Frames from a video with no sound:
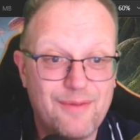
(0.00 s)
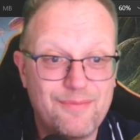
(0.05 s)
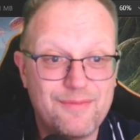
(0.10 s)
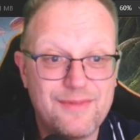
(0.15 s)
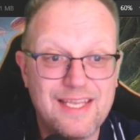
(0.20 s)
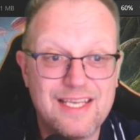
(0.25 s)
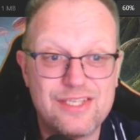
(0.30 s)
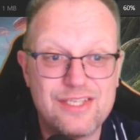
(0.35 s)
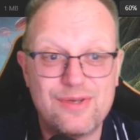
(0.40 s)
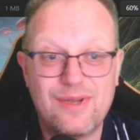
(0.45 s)

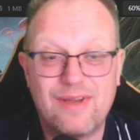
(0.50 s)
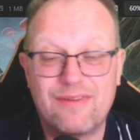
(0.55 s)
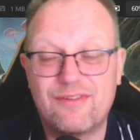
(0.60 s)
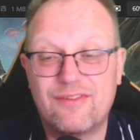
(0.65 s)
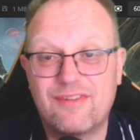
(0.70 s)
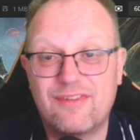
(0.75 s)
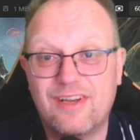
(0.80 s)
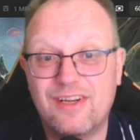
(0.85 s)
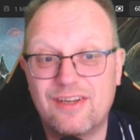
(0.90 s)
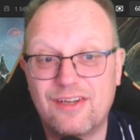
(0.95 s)
Yes, you have to
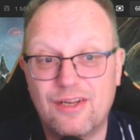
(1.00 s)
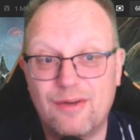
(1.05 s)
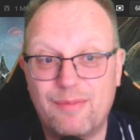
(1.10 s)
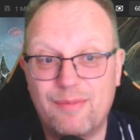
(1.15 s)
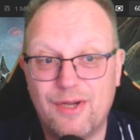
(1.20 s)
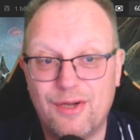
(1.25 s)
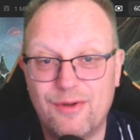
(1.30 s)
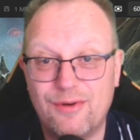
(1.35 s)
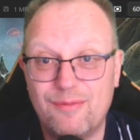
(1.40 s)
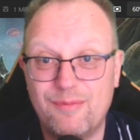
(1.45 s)
target an
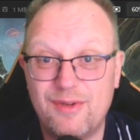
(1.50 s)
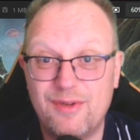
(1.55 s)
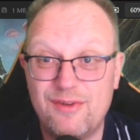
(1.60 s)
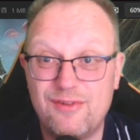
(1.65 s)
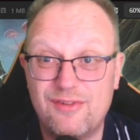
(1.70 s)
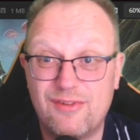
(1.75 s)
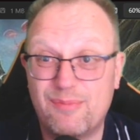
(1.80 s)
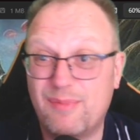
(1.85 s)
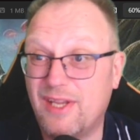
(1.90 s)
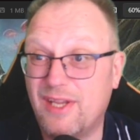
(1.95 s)
opponent, but you
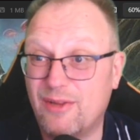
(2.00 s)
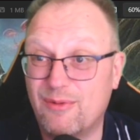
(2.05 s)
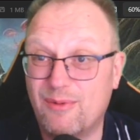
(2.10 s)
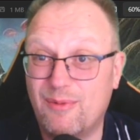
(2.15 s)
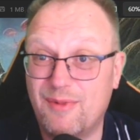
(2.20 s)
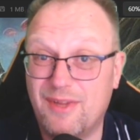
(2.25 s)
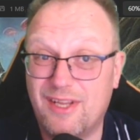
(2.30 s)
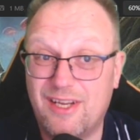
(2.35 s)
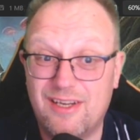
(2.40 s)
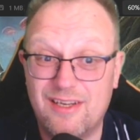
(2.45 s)
just pick one
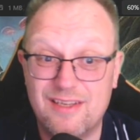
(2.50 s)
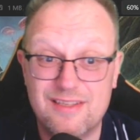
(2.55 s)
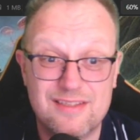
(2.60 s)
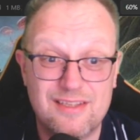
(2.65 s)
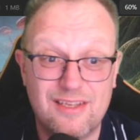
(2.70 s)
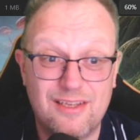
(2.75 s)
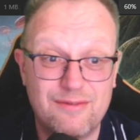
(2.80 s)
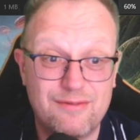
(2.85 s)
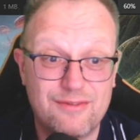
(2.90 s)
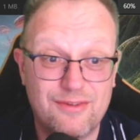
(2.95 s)
with the highest
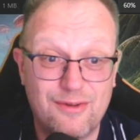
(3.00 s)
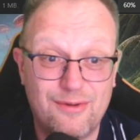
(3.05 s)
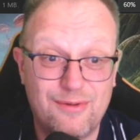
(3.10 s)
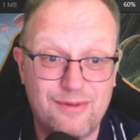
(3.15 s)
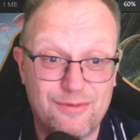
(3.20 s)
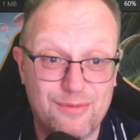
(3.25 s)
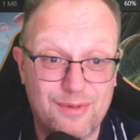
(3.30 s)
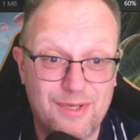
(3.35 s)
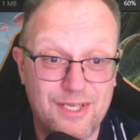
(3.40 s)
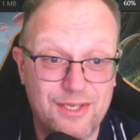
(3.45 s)
life total,
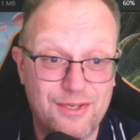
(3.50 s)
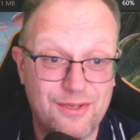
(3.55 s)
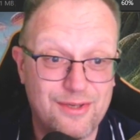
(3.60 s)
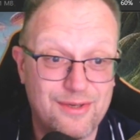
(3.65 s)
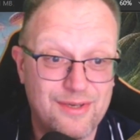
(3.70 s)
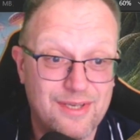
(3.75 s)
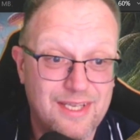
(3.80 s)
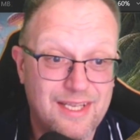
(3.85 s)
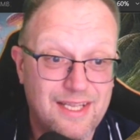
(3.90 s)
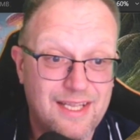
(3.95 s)
that's what I do.
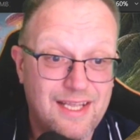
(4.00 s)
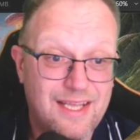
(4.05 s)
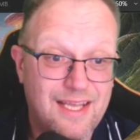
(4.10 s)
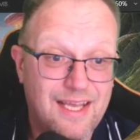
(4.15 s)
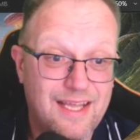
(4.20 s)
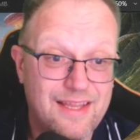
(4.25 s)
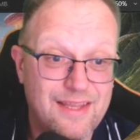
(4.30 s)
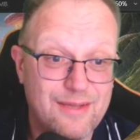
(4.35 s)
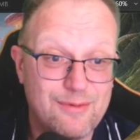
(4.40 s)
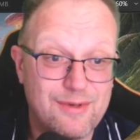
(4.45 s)

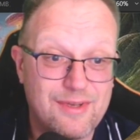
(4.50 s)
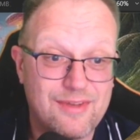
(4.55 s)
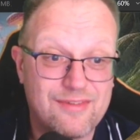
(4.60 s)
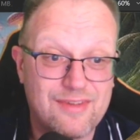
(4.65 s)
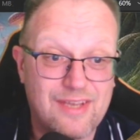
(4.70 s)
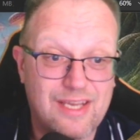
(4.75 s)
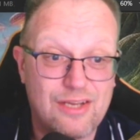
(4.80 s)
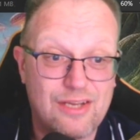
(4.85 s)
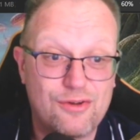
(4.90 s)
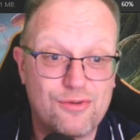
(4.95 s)
And then we can
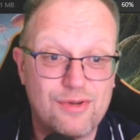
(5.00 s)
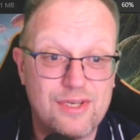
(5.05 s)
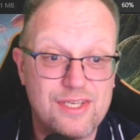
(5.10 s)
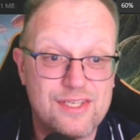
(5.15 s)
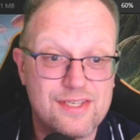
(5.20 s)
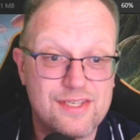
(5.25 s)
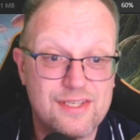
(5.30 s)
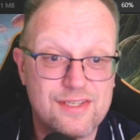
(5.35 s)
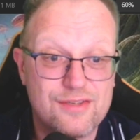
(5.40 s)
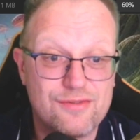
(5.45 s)
sack a
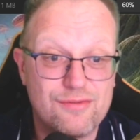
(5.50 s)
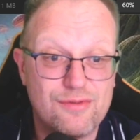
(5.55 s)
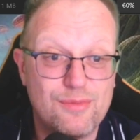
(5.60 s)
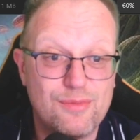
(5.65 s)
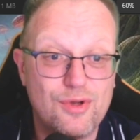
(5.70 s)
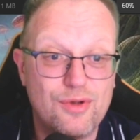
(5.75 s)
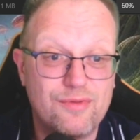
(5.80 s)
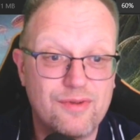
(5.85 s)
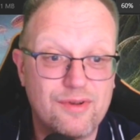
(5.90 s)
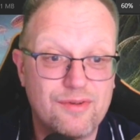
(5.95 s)
creature to
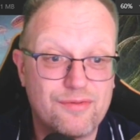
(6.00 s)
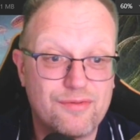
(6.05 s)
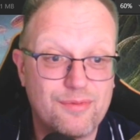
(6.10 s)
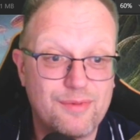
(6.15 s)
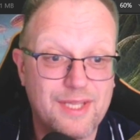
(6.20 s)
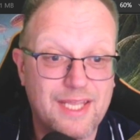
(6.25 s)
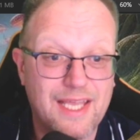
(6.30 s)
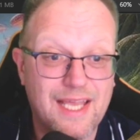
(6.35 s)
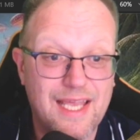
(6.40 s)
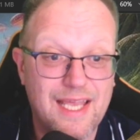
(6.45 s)
remove it from
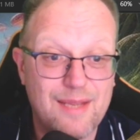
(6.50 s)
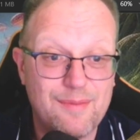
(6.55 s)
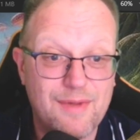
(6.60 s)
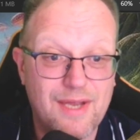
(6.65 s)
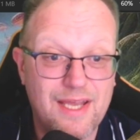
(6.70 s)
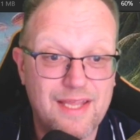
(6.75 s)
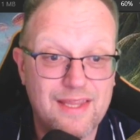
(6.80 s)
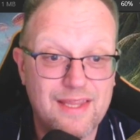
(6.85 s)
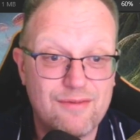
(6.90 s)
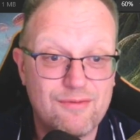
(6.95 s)
the game,
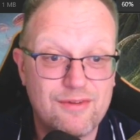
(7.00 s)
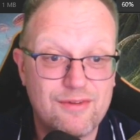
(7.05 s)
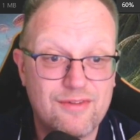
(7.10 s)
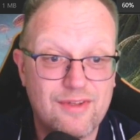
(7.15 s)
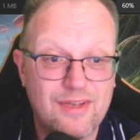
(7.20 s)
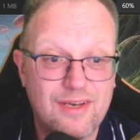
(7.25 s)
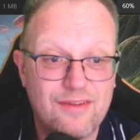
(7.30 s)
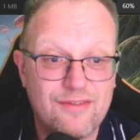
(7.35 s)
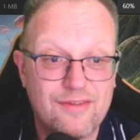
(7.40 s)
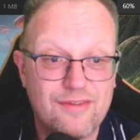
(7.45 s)
and then
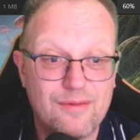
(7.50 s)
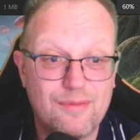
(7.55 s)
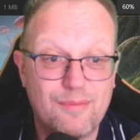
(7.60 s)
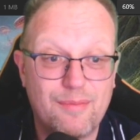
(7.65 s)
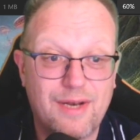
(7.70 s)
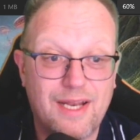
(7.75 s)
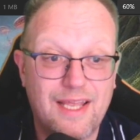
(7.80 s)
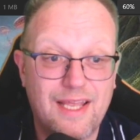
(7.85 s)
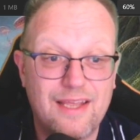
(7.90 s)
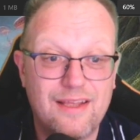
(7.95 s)
return it to the
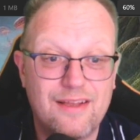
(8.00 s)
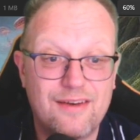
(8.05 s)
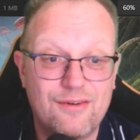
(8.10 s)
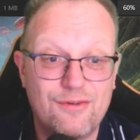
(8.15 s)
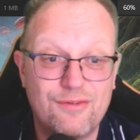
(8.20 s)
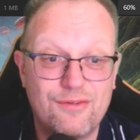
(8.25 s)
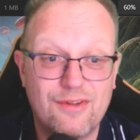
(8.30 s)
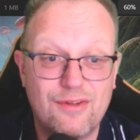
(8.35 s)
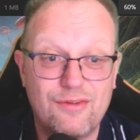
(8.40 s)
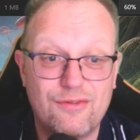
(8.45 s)
player under
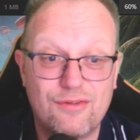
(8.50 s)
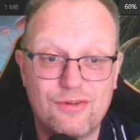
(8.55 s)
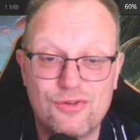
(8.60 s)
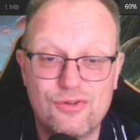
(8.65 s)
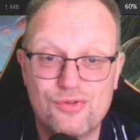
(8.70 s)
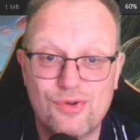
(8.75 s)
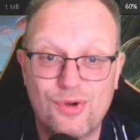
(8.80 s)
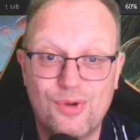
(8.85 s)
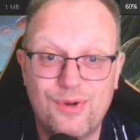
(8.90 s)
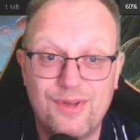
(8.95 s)
his own
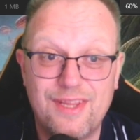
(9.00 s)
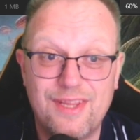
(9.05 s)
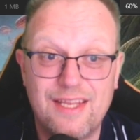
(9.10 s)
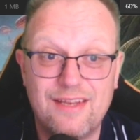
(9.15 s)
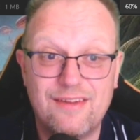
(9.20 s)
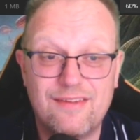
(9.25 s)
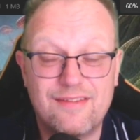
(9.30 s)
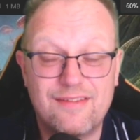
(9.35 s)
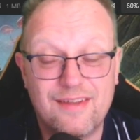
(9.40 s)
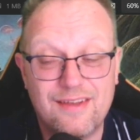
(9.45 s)
control at the
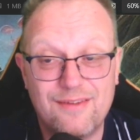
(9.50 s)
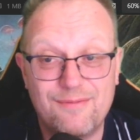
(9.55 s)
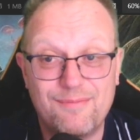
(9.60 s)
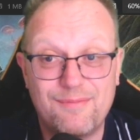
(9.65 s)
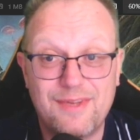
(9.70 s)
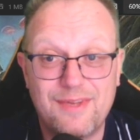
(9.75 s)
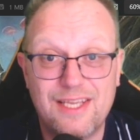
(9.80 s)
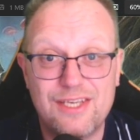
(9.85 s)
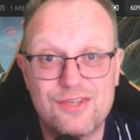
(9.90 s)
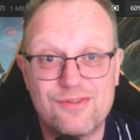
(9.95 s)
end of turn.
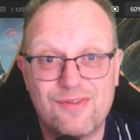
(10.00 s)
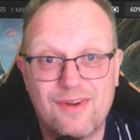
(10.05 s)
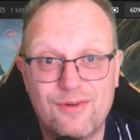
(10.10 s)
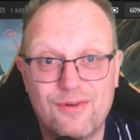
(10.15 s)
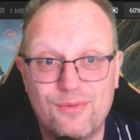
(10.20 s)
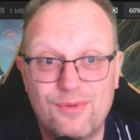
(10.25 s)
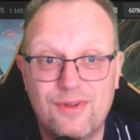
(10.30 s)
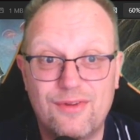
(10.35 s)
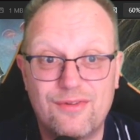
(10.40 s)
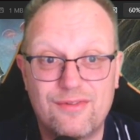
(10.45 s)
Gets you around
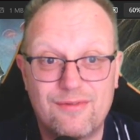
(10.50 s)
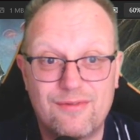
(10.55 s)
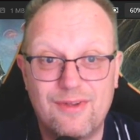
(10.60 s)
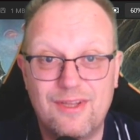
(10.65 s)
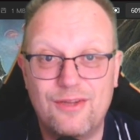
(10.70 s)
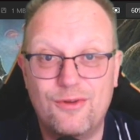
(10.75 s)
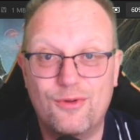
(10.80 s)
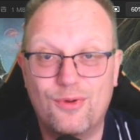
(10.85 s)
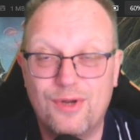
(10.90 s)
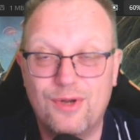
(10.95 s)
all those
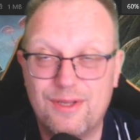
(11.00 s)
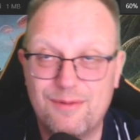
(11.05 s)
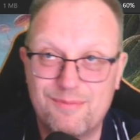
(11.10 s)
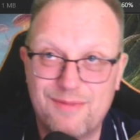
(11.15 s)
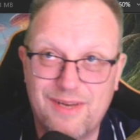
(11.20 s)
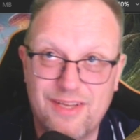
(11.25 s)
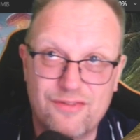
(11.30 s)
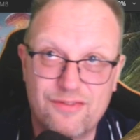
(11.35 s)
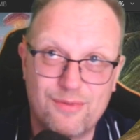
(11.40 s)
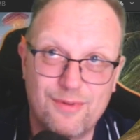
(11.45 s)
annoying
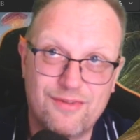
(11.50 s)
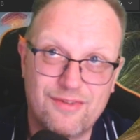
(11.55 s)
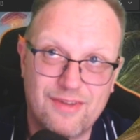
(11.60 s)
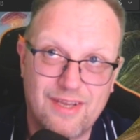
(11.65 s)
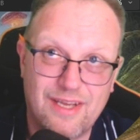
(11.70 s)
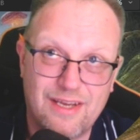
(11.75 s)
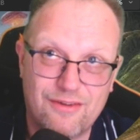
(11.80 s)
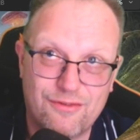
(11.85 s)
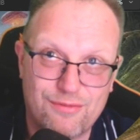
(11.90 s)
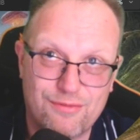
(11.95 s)
Blasphemous
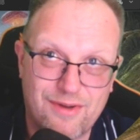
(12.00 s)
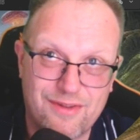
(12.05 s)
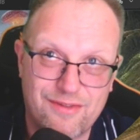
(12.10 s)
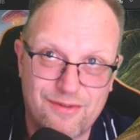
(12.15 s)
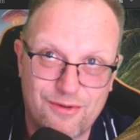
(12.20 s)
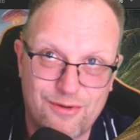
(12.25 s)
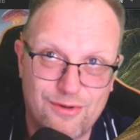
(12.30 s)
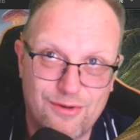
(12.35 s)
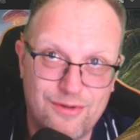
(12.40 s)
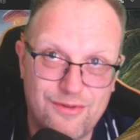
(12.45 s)
Acts, Wrath
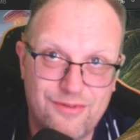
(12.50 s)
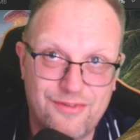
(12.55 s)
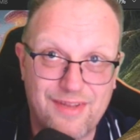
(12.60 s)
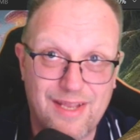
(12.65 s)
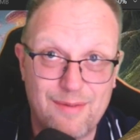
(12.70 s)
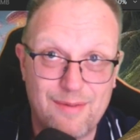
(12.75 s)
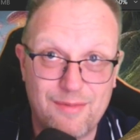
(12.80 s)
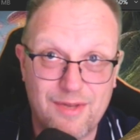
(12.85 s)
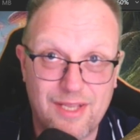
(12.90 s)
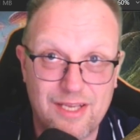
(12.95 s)
of Gods,
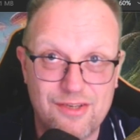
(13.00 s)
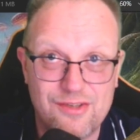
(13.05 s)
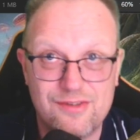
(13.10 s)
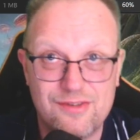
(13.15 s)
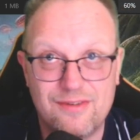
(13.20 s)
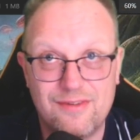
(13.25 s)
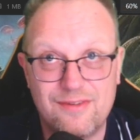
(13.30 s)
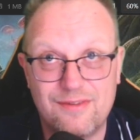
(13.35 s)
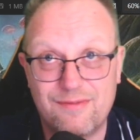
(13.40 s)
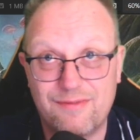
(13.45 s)

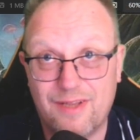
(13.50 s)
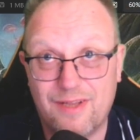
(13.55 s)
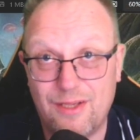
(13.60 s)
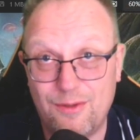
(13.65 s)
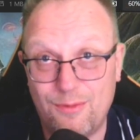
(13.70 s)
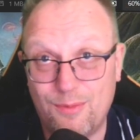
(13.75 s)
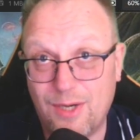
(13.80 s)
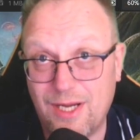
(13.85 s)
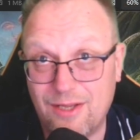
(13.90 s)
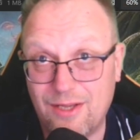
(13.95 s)
Damnations,
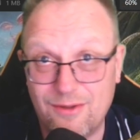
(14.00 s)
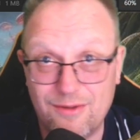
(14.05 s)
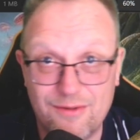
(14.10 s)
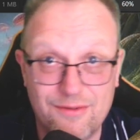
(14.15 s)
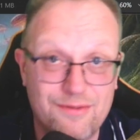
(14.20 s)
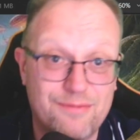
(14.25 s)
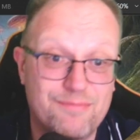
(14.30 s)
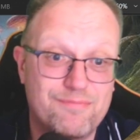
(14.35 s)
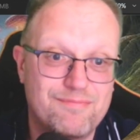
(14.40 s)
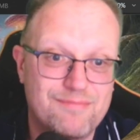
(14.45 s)

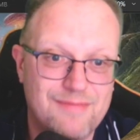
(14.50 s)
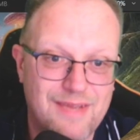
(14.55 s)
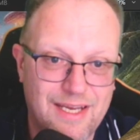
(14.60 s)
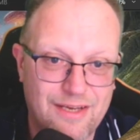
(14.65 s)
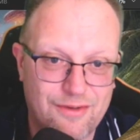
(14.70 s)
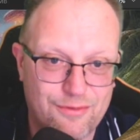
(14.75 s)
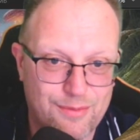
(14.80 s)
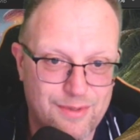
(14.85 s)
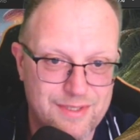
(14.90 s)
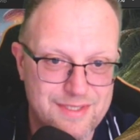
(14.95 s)
Farewells,
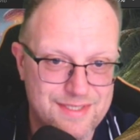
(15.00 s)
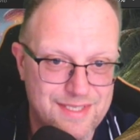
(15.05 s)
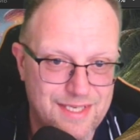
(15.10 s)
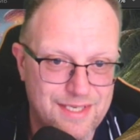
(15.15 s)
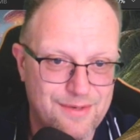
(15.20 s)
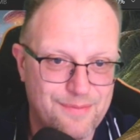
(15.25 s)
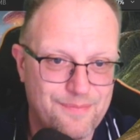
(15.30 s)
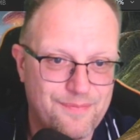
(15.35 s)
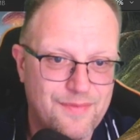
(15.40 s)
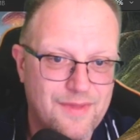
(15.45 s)
XYZ.